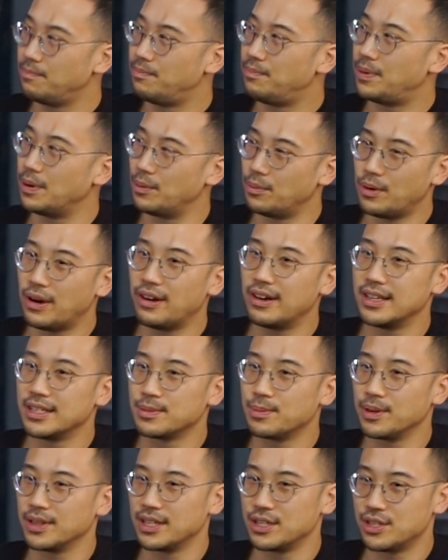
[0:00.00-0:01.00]
But whereas
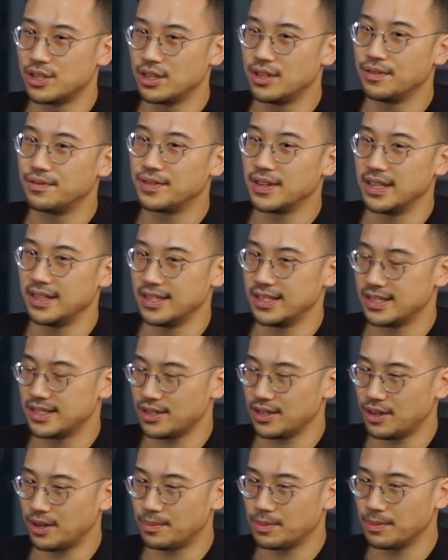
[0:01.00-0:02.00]
what they should have done is
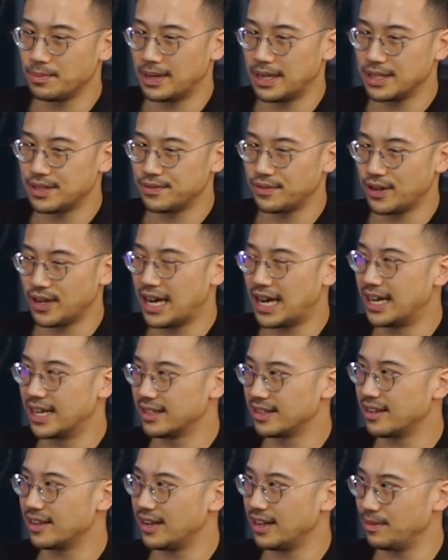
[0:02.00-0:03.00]
optimize for
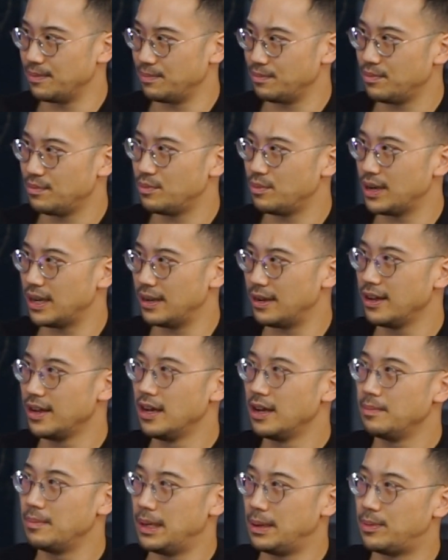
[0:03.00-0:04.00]
hang time, where
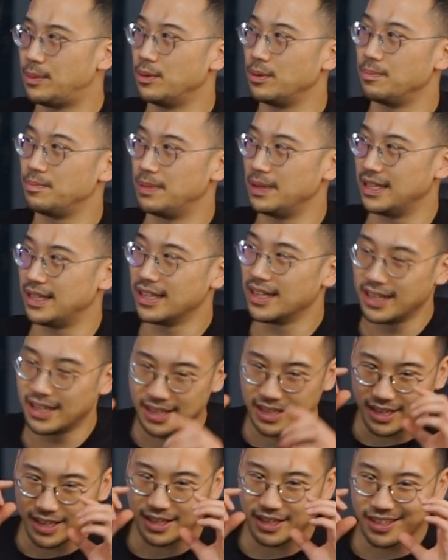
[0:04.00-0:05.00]
people would be
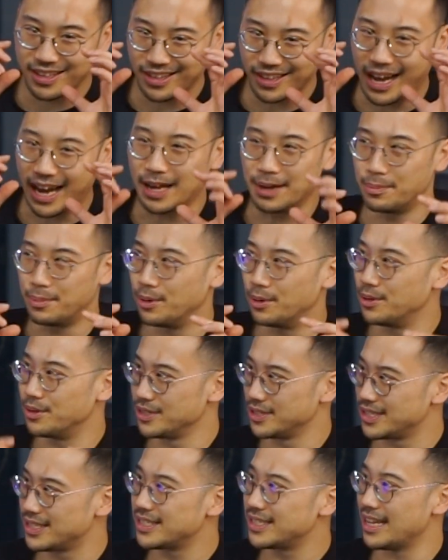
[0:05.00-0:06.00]

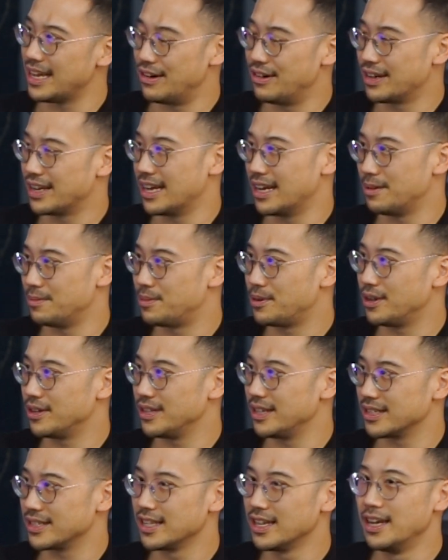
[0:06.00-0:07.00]
eyeballs staring at
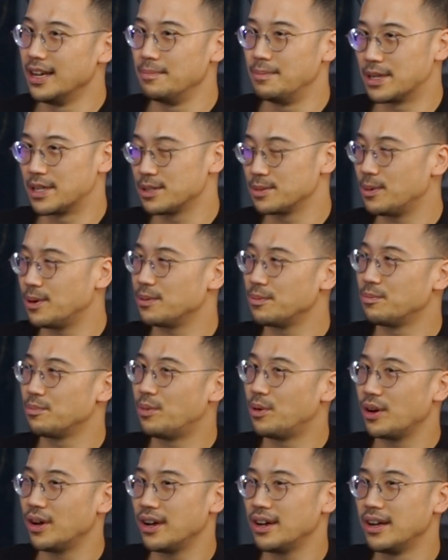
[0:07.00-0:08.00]
products. Because
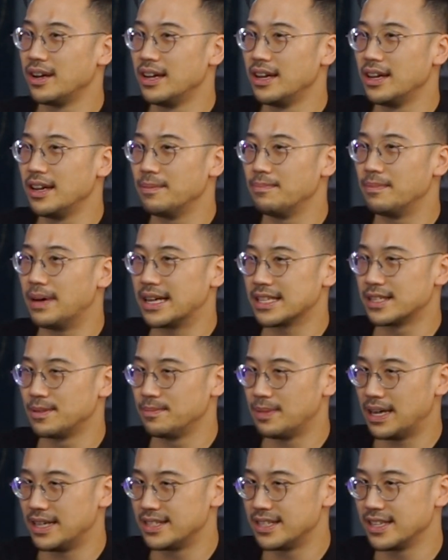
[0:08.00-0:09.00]
what
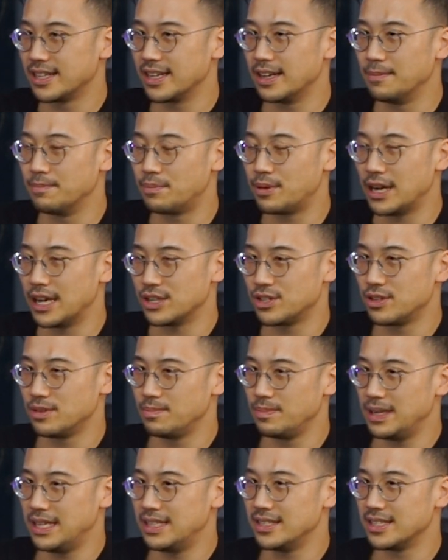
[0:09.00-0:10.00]
maximizing
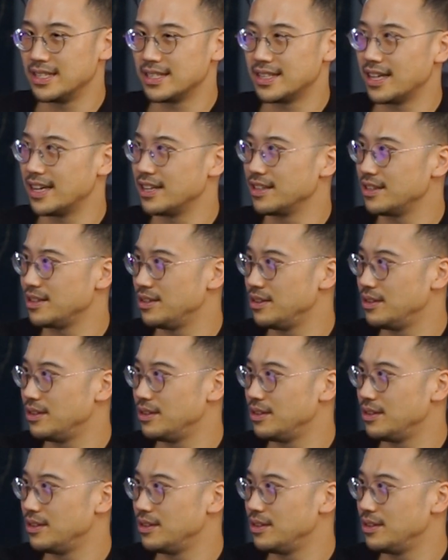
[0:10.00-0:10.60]
impression means is that